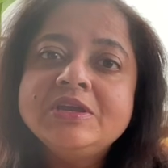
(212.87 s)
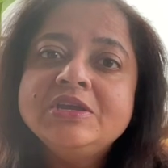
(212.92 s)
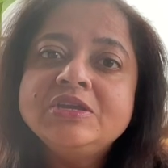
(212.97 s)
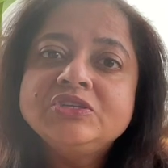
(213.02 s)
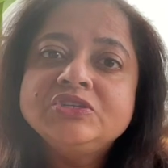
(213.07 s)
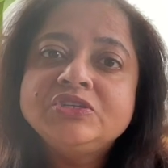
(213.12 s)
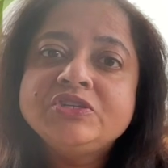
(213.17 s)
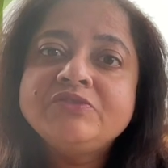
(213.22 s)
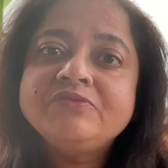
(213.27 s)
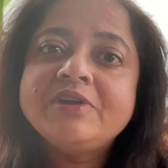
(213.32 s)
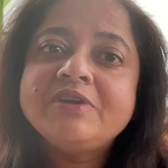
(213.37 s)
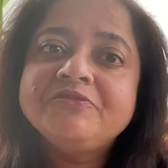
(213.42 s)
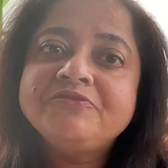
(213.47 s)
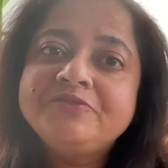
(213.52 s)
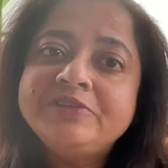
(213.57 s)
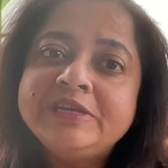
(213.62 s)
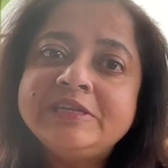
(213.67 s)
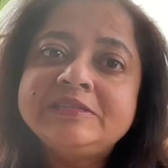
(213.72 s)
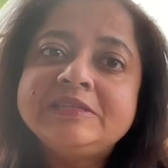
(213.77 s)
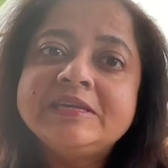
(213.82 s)
Shiva
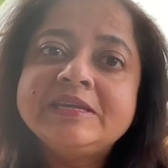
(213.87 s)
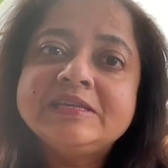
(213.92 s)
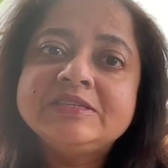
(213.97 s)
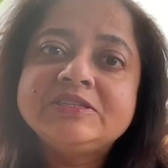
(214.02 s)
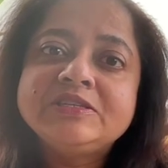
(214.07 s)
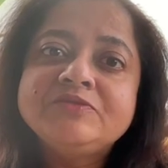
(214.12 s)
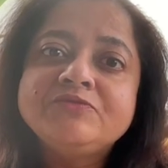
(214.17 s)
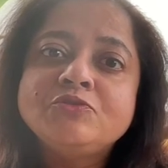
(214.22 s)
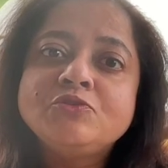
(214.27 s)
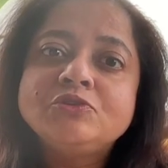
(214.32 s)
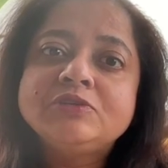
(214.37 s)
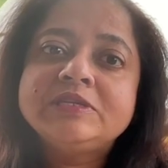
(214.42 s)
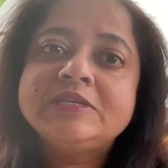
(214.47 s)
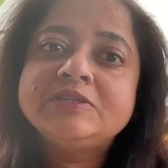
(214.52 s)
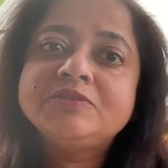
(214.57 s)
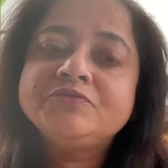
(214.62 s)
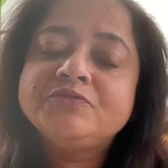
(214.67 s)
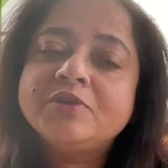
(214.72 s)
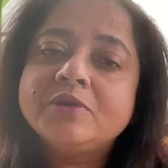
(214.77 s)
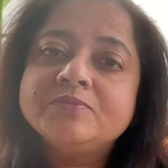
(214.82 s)
frees his
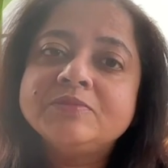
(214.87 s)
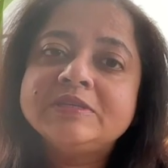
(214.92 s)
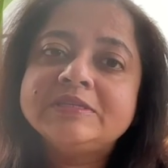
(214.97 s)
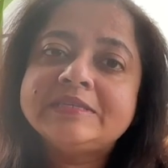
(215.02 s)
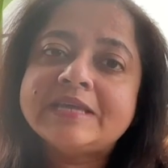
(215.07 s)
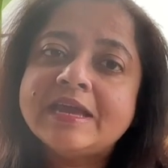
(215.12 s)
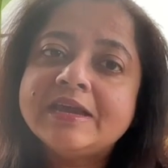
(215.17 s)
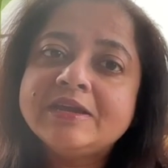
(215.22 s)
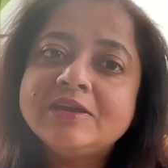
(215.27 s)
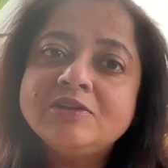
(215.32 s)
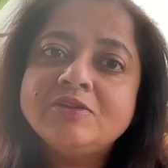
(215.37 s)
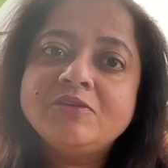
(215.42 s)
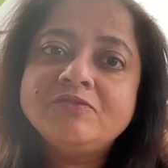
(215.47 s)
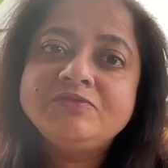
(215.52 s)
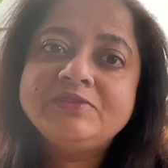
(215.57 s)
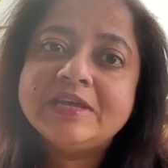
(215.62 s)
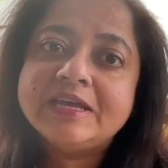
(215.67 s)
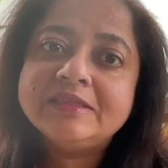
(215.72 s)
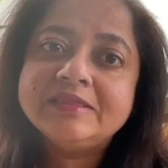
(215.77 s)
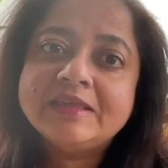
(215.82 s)
devotees from the cycle
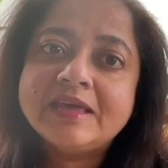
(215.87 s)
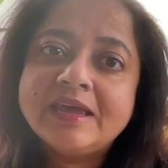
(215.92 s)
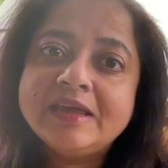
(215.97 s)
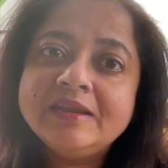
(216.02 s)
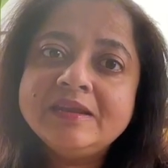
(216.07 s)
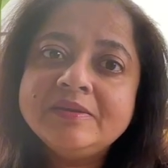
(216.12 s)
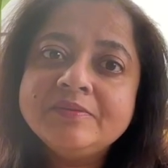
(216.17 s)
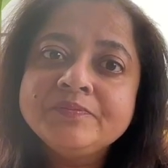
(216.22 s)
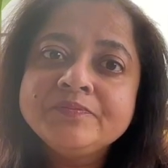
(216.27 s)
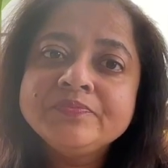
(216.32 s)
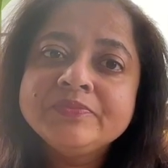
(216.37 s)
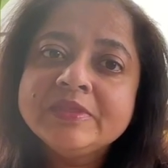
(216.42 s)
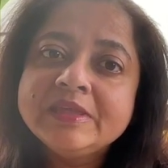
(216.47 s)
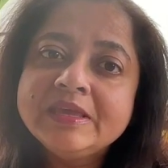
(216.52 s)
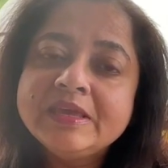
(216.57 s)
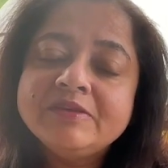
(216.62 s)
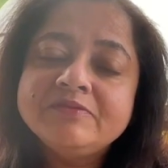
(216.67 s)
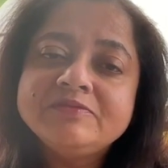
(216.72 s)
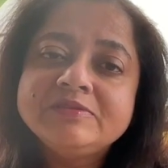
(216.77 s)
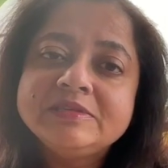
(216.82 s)
of death and
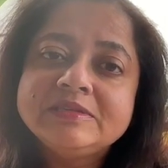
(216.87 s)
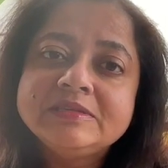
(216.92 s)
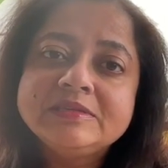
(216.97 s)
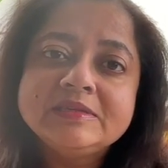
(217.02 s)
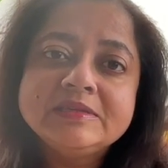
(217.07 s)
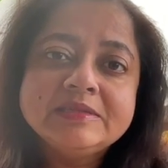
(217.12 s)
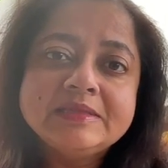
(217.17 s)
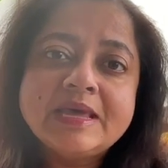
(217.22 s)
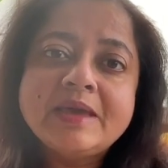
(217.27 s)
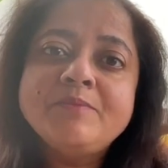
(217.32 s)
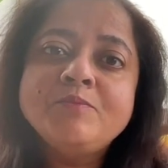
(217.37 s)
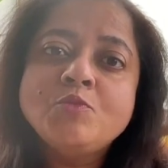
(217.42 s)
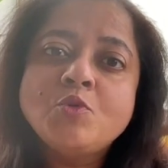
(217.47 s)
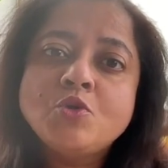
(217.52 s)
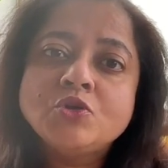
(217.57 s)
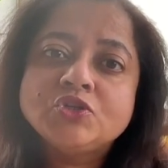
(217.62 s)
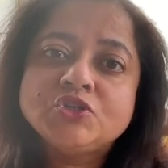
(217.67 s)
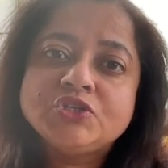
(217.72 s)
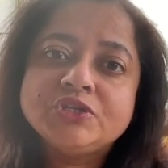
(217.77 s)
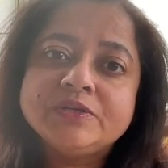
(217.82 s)
gives them
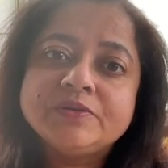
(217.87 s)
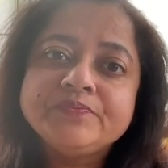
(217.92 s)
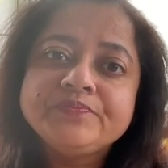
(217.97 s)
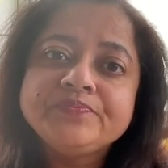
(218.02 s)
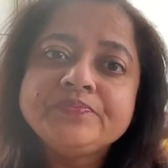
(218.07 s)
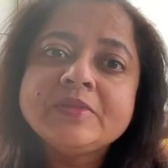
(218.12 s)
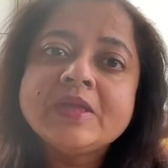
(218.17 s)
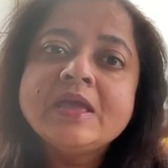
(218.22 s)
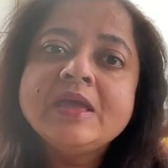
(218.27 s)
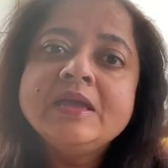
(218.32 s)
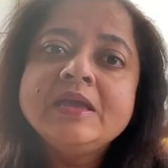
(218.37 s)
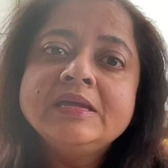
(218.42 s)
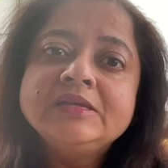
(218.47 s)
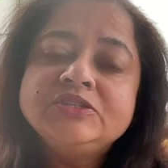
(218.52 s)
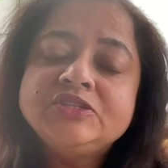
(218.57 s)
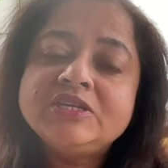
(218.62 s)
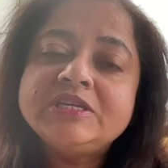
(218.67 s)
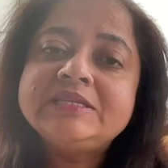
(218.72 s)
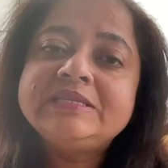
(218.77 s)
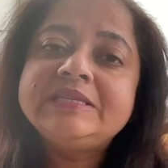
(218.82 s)
moksha.
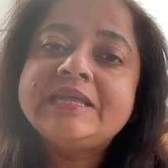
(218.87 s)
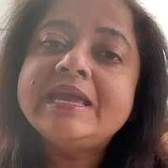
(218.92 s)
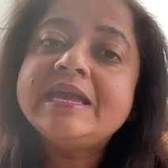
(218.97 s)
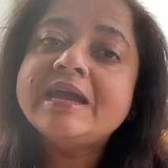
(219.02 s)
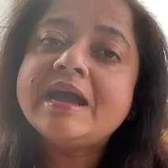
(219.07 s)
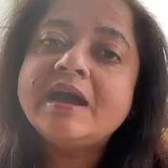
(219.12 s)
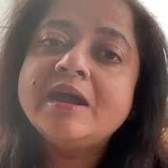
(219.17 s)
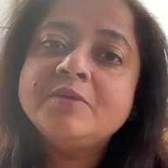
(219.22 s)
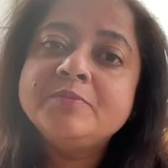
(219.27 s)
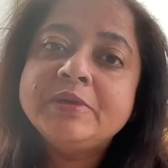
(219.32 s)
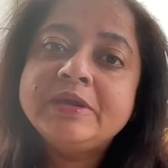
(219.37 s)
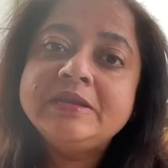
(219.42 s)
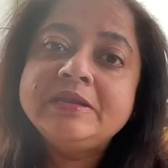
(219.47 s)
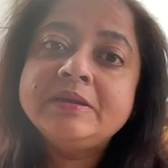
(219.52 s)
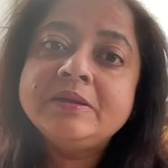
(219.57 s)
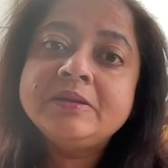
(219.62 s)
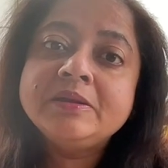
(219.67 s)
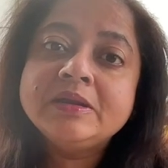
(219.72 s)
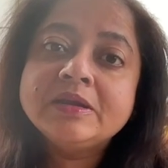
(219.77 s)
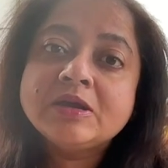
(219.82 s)
Just like
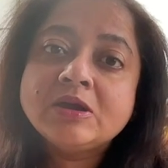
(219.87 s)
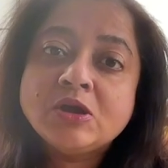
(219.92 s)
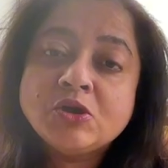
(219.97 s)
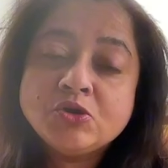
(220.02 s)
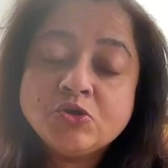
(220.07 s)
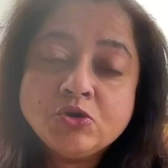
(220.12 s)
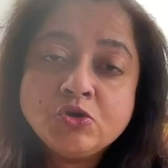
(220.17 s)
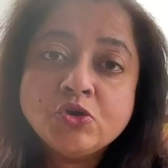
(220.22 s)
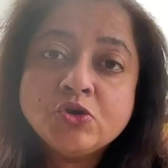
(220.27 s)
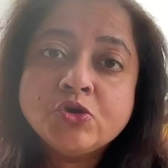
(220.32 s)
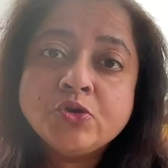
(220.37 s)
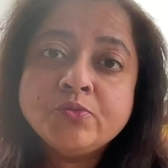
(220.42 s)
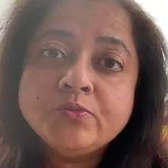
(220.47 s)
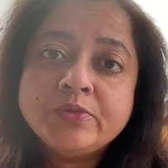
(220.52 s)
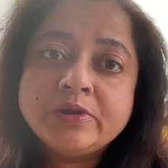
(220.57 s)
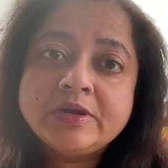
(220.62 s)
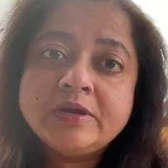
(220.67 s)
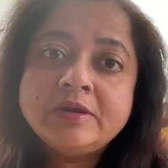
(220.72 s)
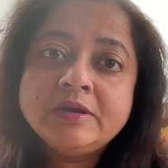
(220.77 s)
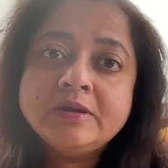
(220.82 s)
Armenian
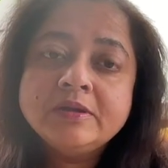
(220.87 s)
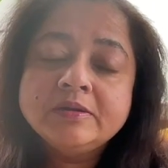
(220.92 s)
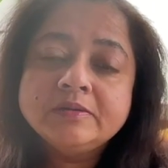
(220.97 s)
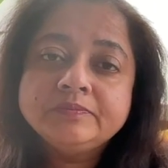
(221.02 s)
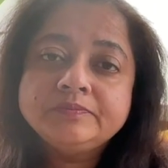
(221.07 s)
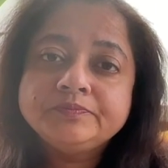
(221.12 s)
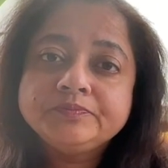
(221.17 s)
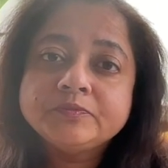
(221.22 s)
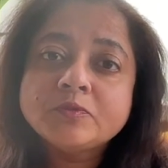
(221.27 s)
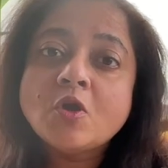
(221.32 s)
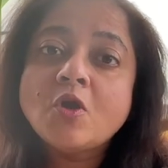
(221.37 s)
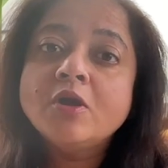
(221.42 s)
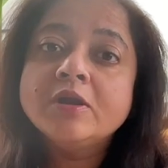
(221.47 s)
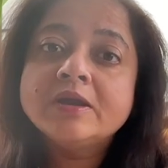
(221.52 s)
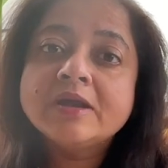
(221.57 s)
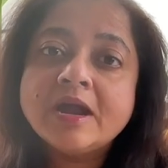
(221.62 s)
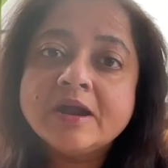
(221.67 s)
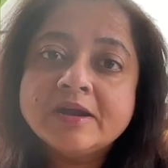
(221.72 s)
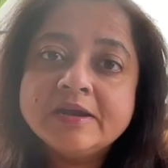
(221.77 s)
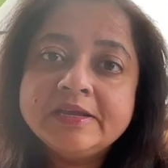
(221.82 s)
cucumber or
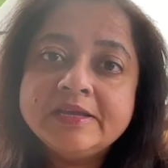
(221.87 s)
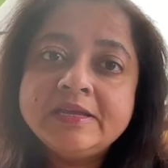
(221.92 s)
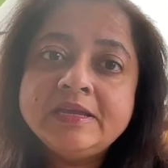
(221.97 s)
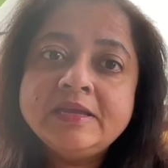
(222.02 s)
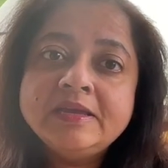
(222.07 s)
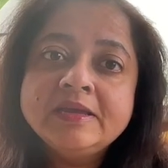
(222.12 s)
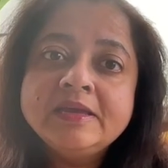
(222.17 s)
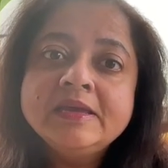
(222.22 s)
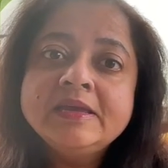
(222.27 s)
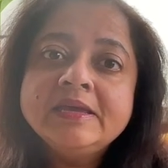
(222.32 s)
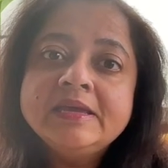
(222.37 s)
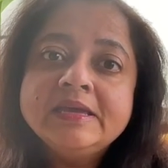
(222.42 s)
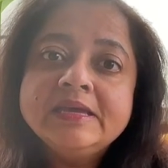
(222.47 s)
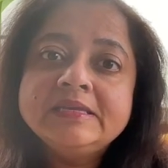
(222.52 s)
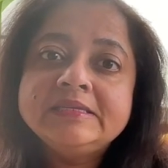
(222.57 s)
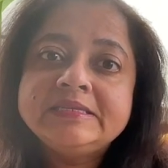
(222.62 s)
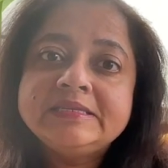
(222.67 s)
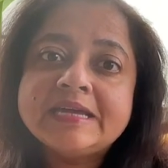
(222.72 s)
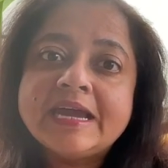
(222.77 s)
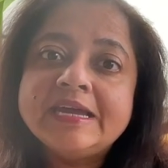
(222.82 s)
kakdi
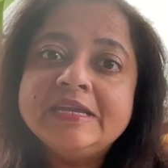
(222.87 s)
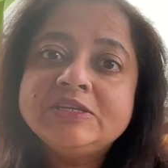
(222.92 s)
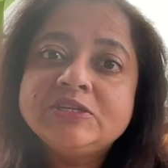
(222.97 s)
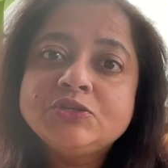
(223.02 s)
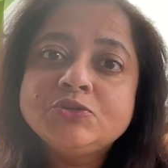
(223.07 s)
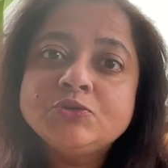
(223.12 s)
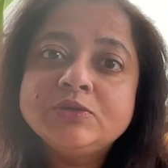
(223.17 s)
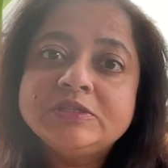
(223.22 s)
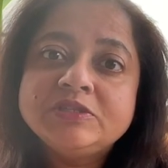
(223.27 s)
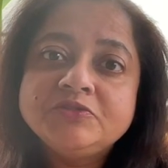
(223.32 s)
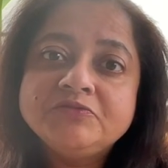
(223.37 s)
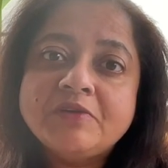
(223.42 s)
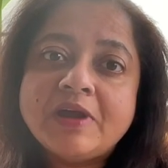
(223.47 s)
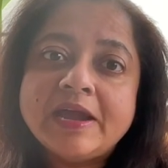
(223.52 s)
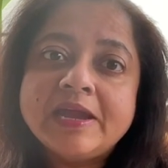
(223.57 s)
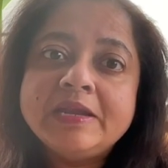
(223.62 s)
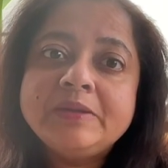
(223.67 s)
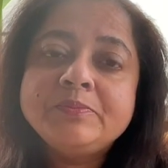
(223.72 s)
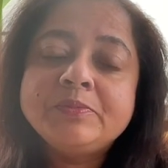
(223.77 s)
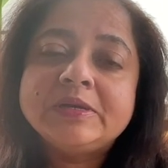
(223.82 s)
is tied to its
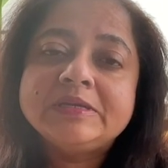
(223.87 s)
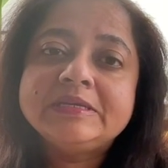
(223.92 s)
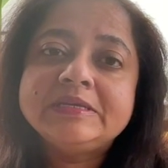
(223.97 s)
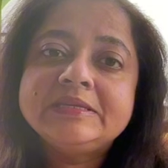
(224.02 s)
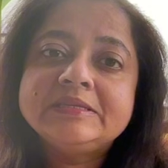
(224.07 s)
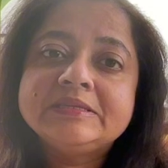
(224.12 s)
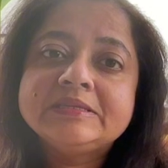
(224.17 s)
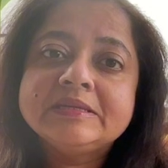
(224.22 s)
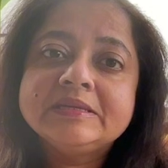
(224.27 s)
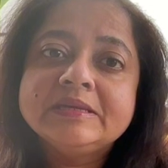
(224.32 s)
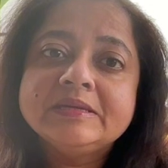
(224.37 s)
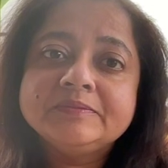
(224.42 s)
vine but is